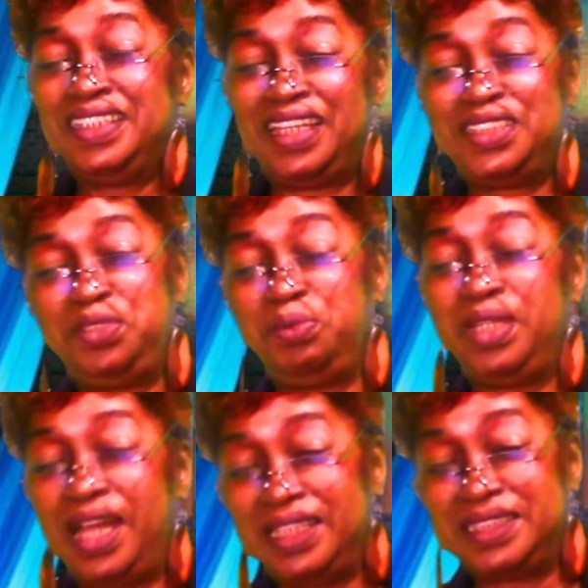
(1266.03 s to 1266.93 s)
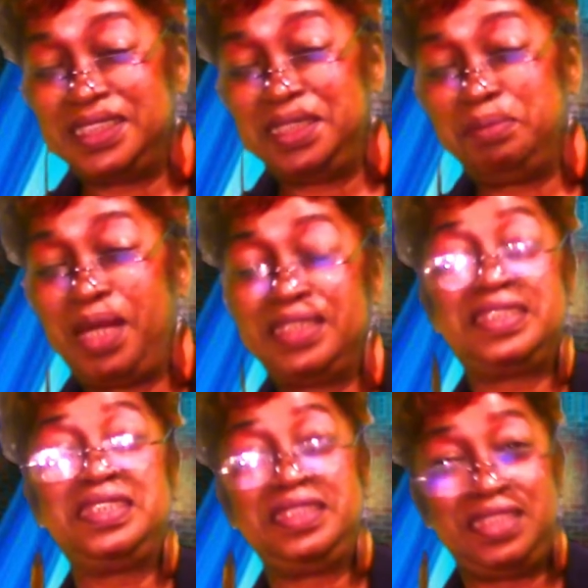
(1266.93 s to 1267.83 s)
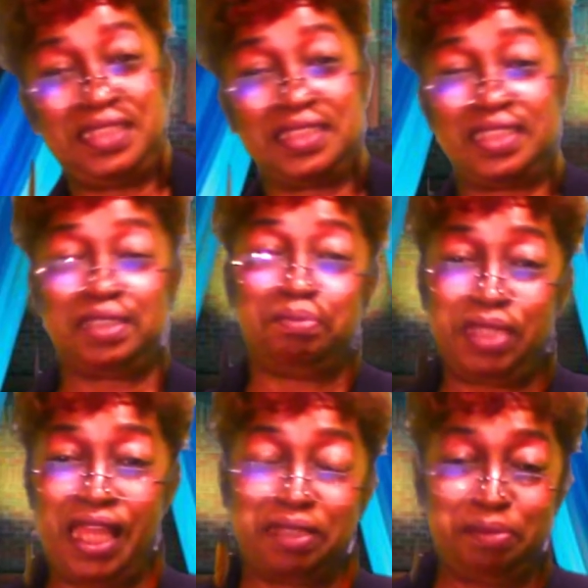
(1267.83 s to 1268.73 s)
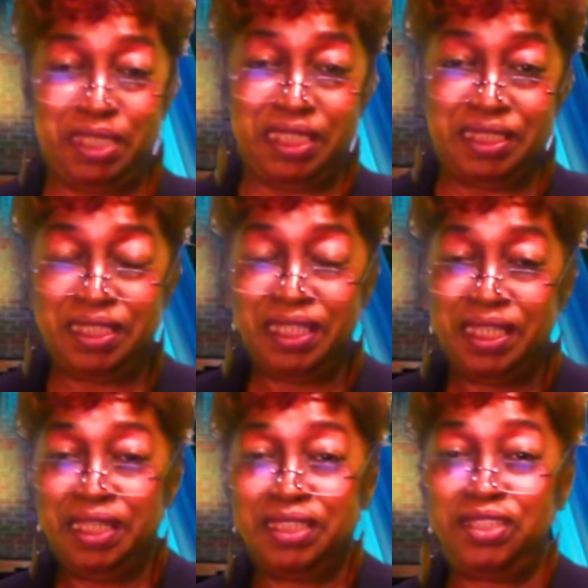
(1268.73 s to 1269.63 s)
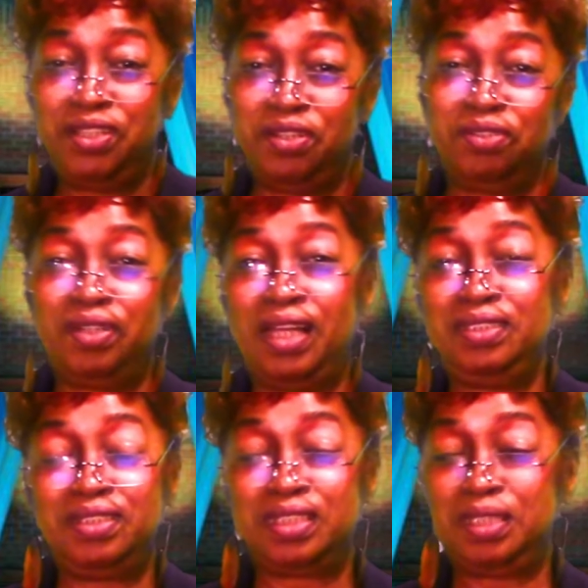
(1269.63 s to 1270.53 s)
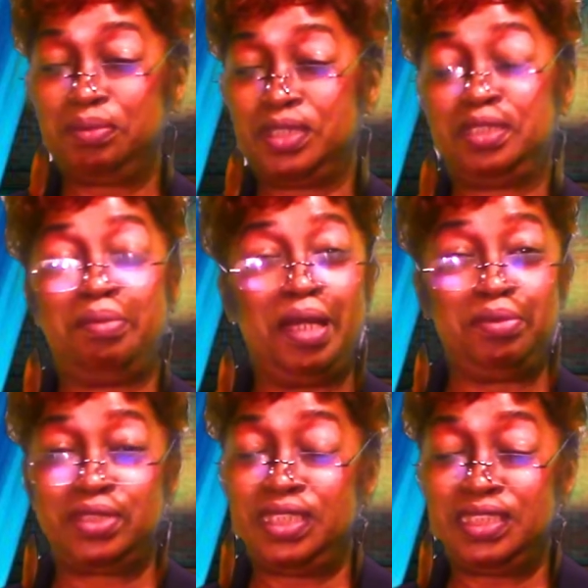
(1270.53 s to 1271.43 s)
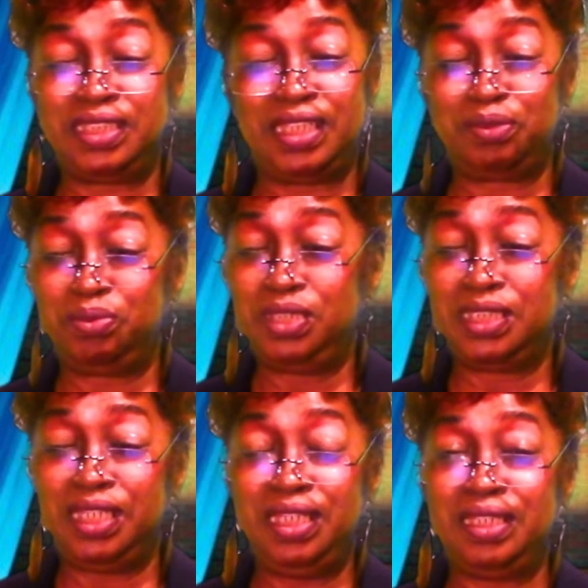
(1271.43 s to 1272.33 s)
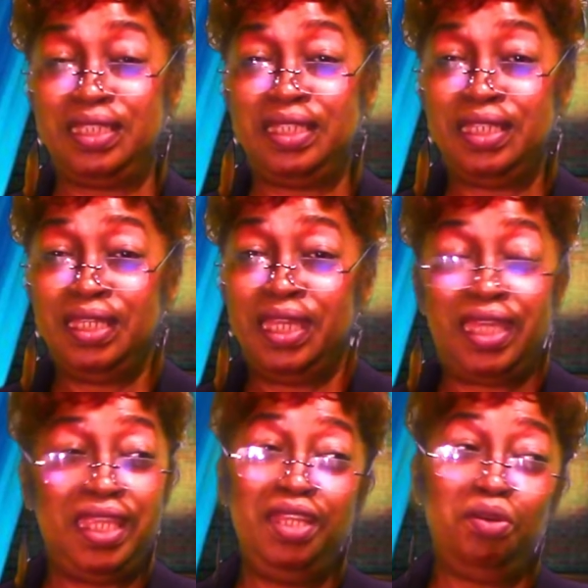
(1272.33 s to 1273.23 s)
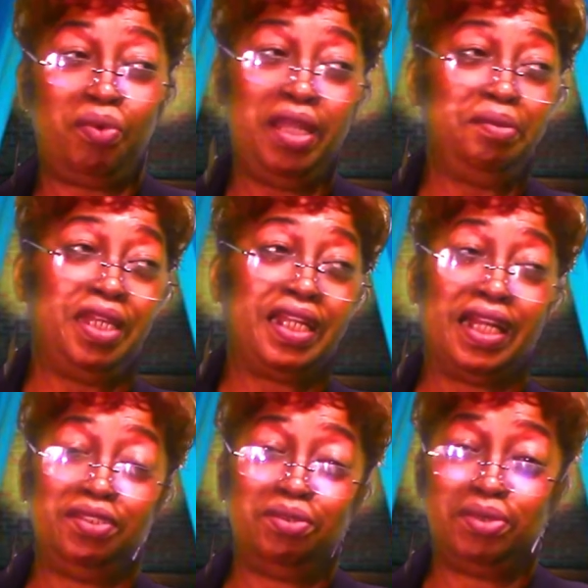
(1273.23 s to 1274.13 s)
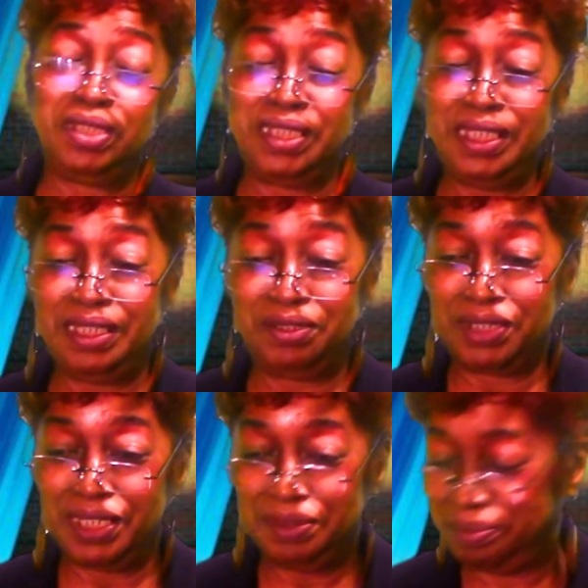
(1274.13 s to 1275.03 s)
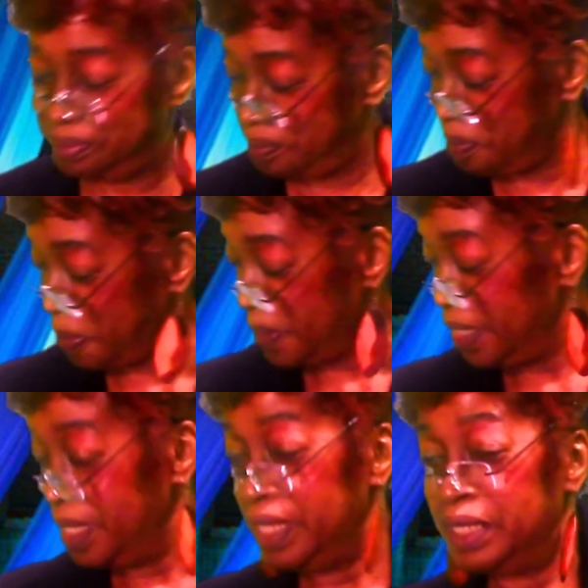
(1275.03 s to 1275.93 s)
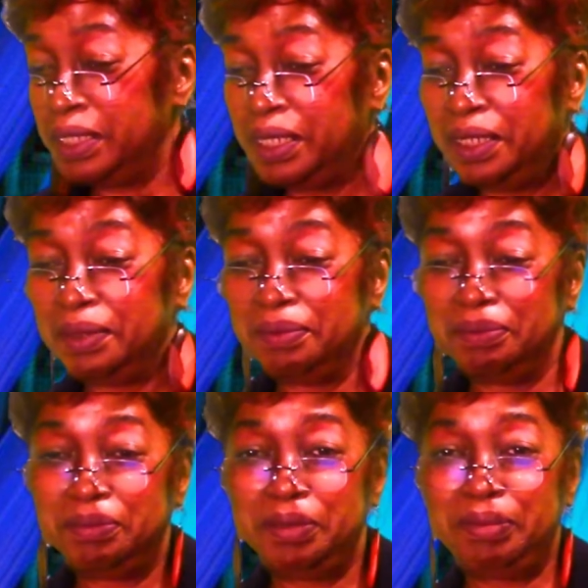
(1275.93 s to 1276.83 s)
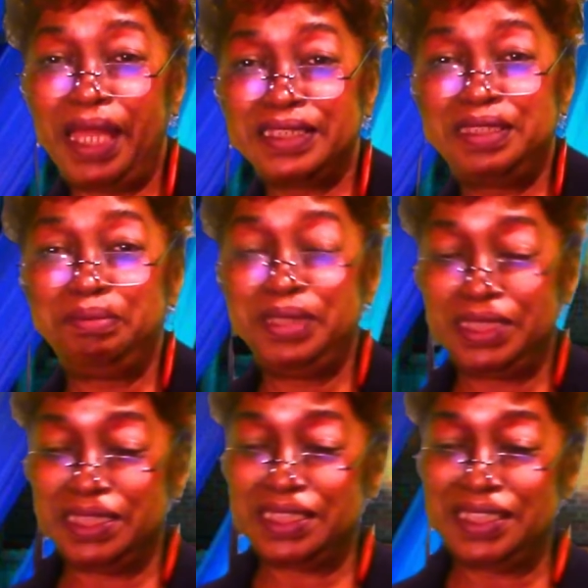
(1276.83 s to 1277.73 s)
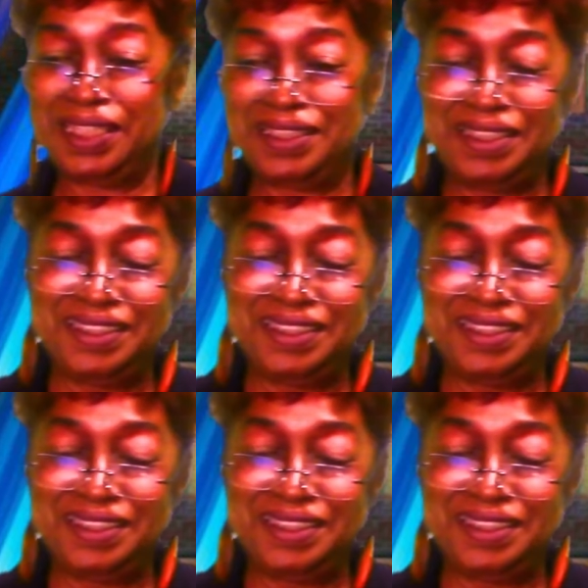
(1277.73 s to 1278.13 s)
That's the way I see him. I see Jesus as a black man. You know, I look at him because the Bible says he has woolly hair. And ain't no white man got no woolly hair, okay? But back to business now.